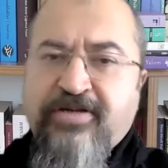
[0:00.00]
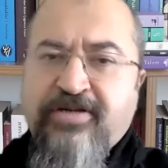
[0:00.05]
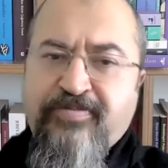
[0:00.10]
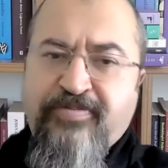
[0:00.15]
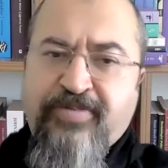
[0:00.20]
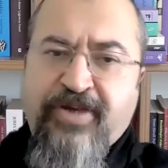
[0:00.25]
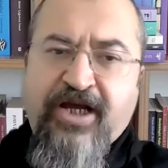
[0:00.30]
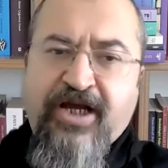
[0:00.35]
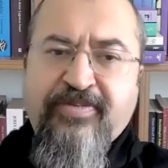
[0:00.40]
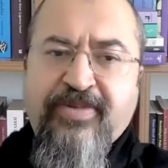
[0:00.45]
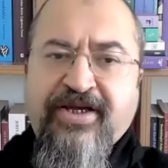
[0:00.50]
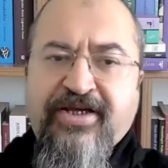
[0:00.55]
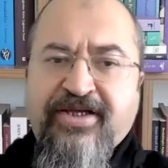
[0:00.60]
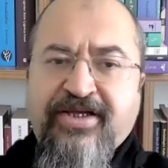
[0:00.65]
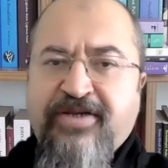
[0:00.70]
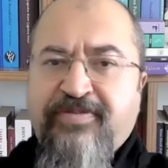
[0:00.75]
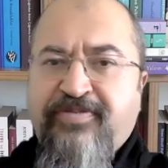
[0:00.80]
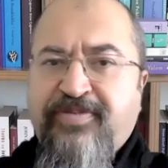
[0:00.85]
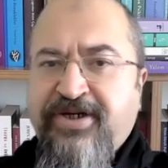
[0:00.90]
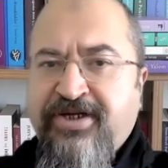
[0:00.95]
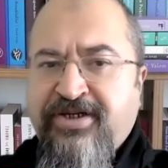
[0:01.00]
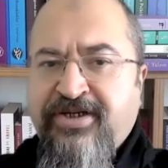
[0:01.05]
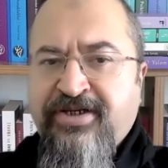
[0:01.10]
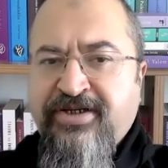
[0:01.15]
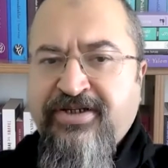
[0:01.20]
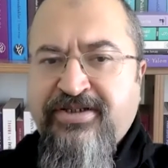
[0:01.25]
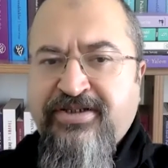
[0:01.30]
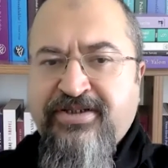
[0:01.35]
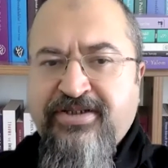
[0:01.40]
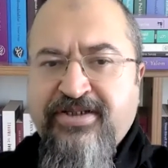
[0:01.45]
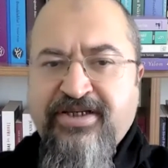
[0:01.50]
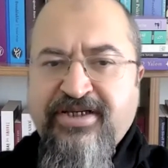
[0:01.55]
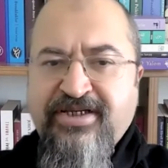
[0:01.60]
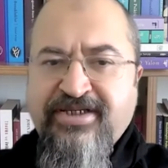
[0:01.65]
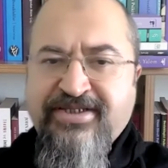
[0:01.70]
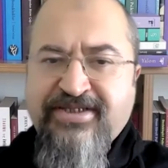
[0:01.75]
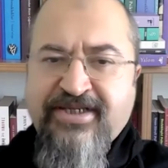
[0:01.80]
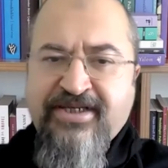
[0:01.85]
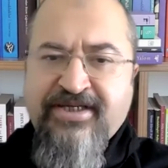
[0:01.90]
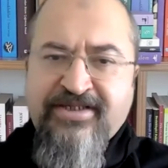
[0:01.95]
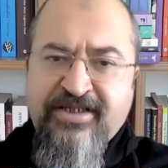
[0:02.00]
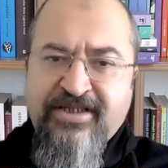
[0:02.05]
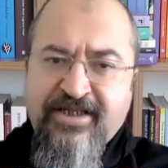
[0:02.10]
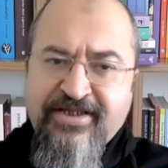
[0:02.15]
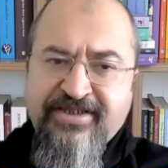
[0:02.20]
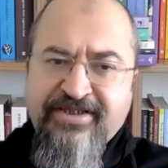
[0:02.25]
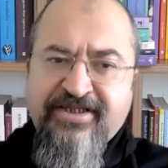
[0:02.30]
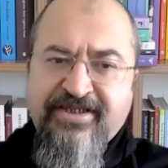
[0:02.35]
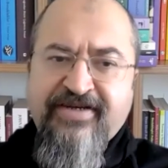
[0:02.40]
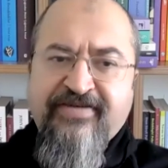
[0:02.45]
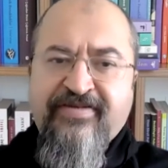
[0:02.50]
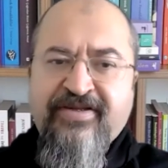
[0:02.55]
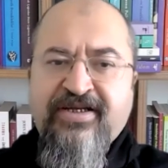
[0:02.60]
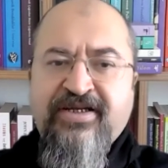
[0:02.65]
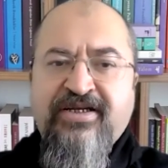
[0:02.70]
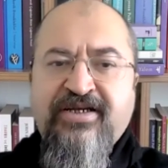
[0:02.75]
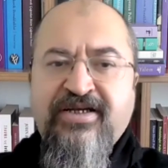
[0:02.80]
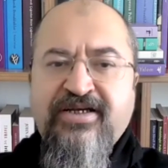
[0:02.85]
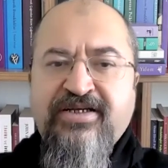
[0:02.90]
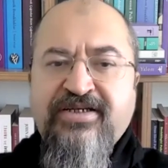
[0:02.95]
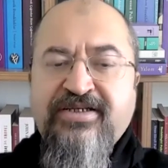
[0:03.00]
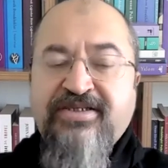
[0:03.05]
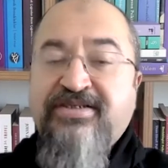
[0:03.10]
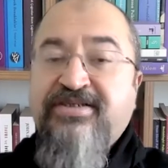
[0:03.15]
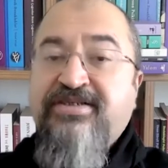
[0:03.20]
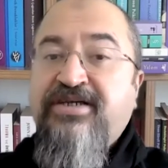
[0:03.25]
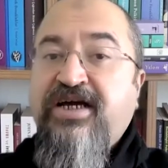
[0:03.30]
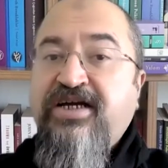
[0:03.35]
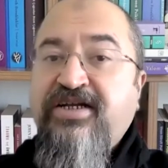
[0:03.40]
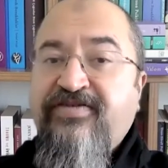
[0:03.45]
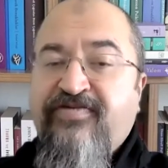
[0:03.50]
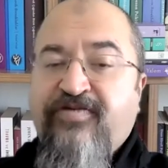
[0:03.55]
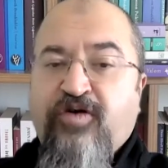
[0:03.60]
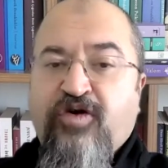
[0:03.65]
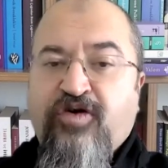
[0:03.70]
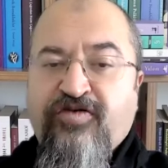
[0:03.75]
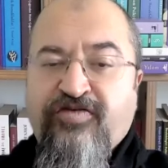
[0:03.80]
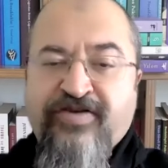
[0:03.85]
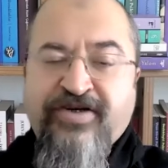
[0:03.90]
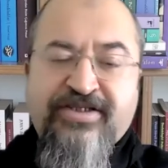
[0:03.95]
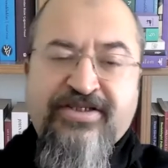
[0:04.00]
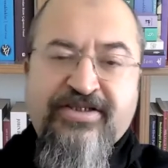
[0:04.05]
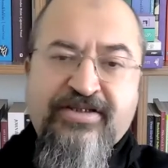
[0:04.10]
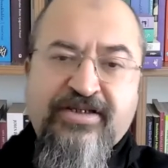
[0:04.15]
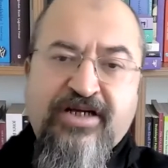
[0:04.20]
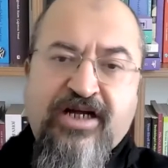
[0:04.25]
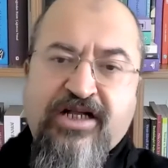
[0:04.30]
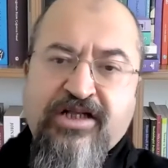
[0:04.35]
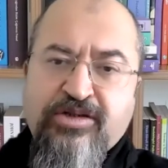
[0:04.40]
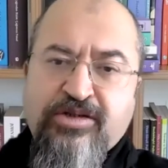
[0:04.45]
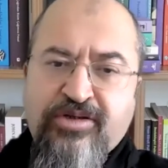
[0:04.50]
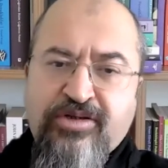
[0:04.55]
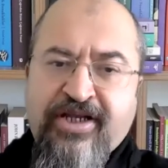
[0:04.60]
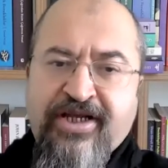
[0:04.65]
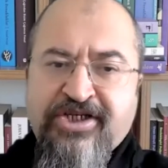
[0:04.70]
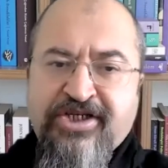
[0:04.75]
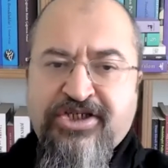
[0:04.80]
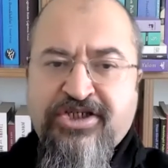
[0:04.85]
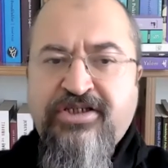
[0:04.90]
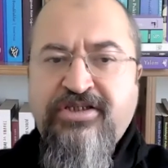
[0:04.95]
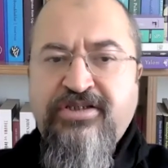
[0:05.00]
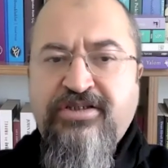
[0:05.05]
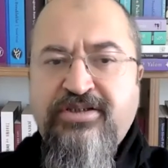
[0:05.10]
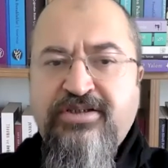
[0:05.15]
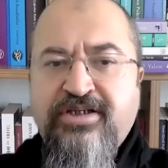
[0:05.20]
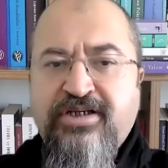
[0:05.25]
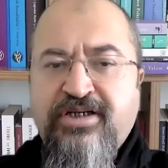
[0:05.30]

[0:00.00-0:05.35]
Payback period is a relatively straightforward calculation,